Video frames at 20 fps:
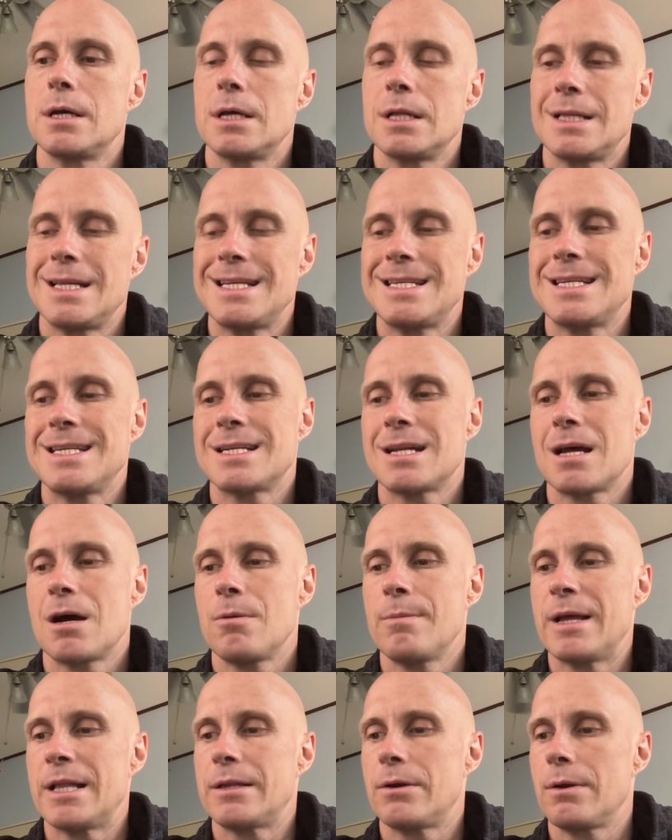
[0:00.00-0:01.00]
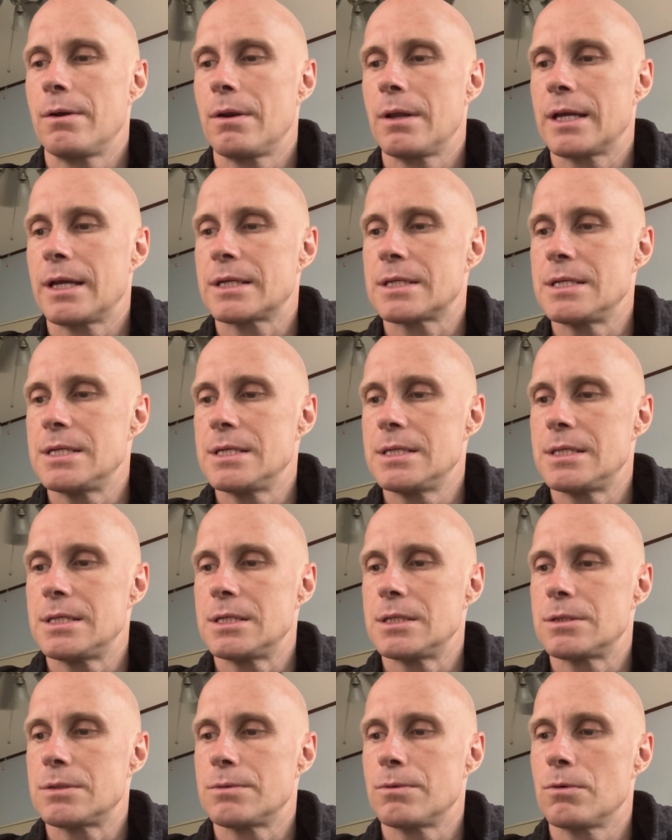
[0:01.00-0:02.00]
is how material
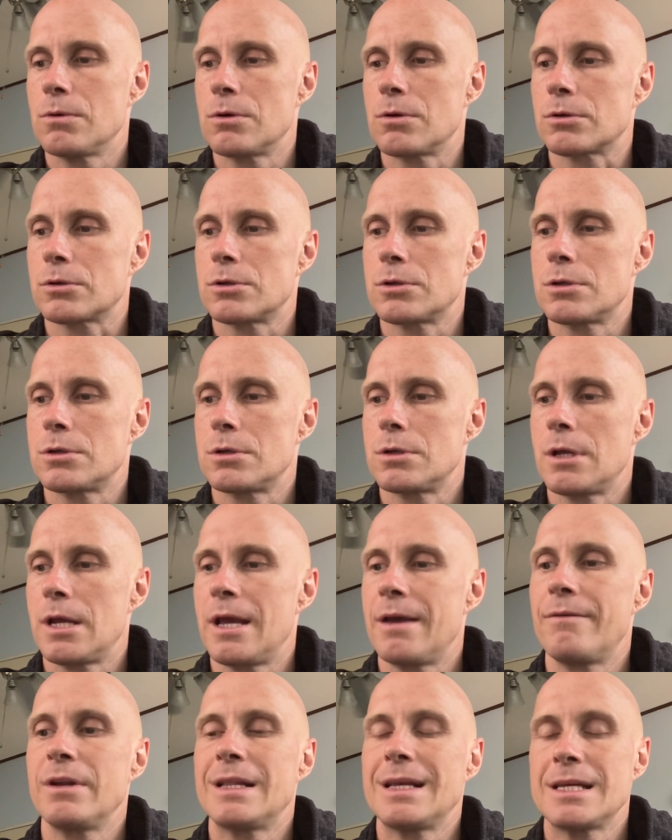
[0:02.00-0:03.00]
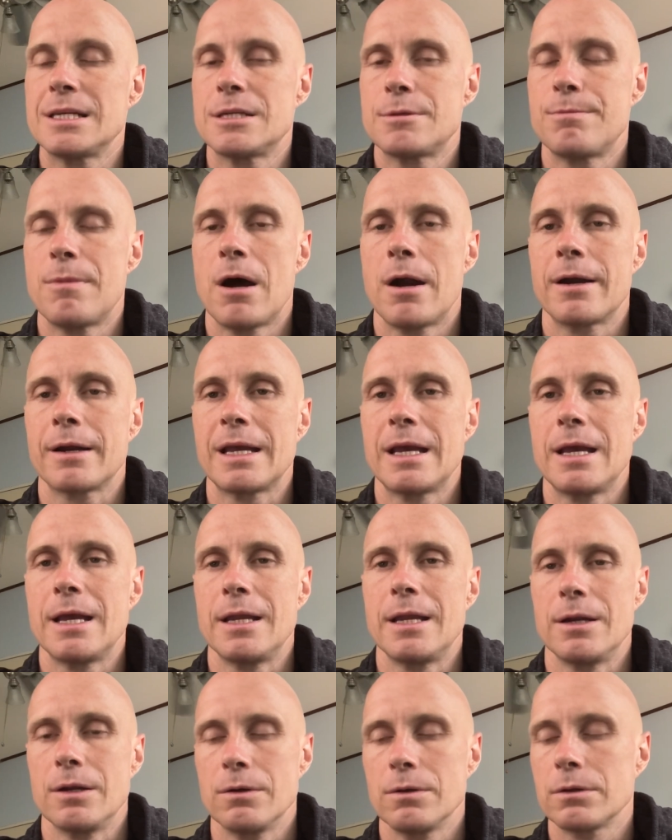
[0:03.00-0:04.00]
existence works. Everything is
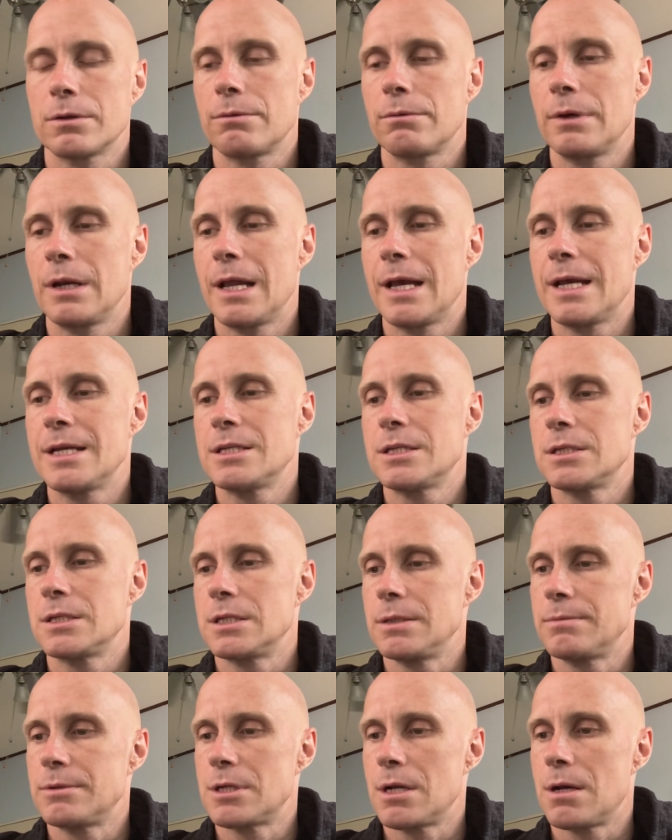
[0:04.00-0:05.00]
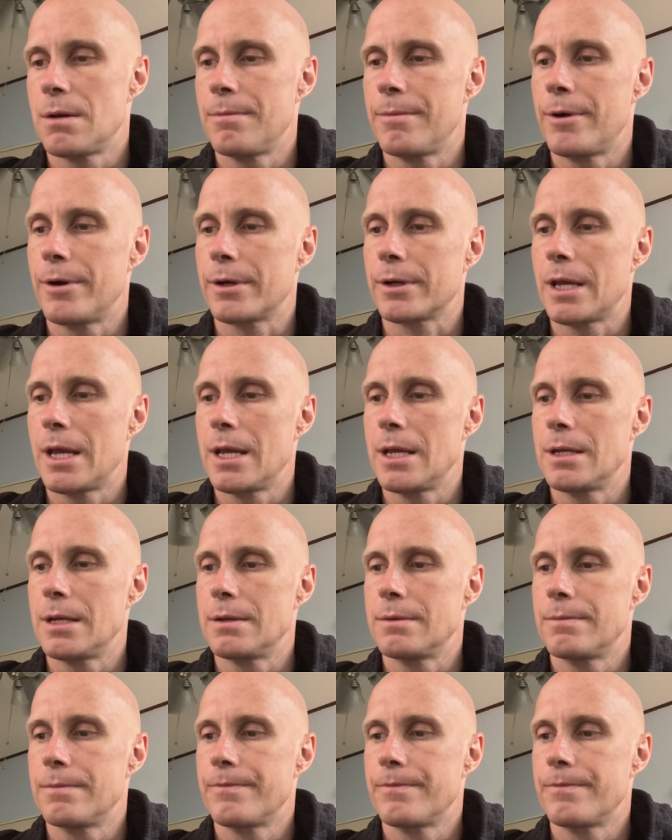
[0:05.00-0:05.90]
bargain. All the relationships are bargain.